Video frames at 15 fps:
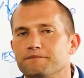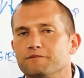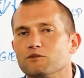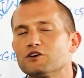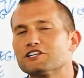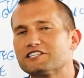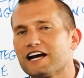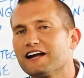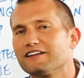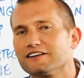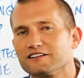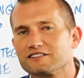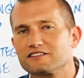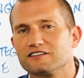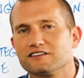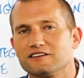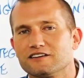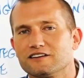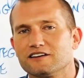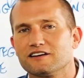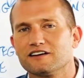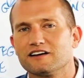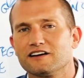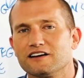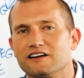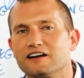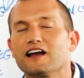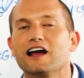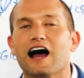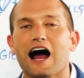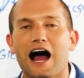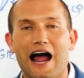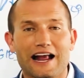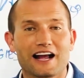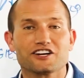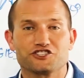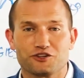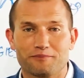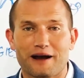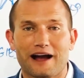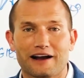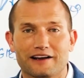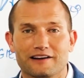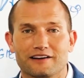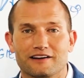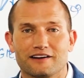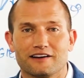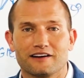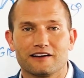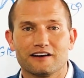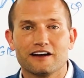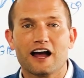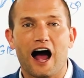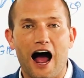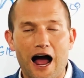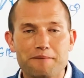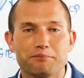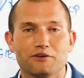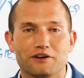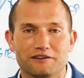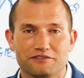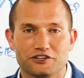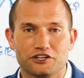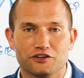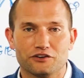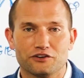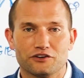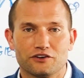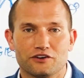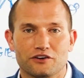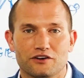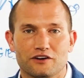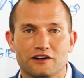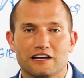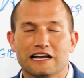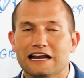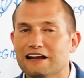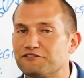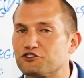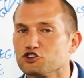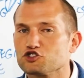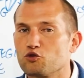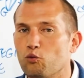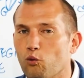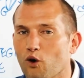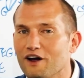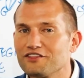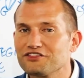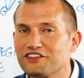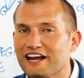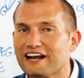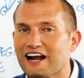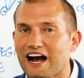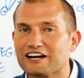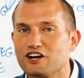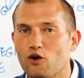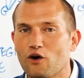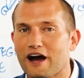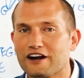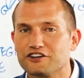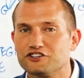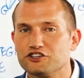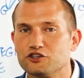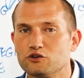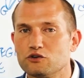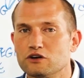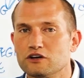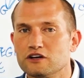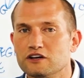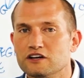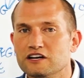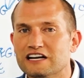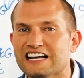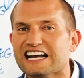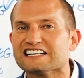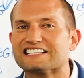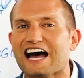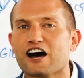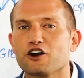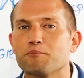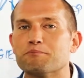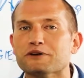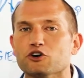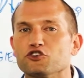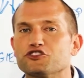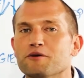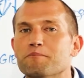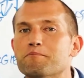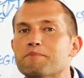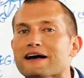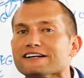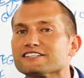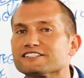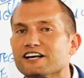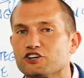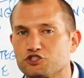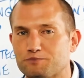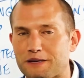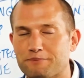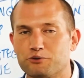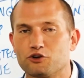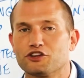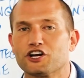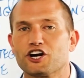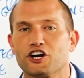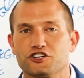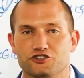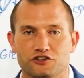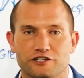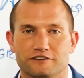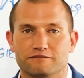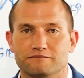Let me tell you this. I got your back. I believe in you. If there's one thing I know how to do, it's how to build the best salespeople in the country.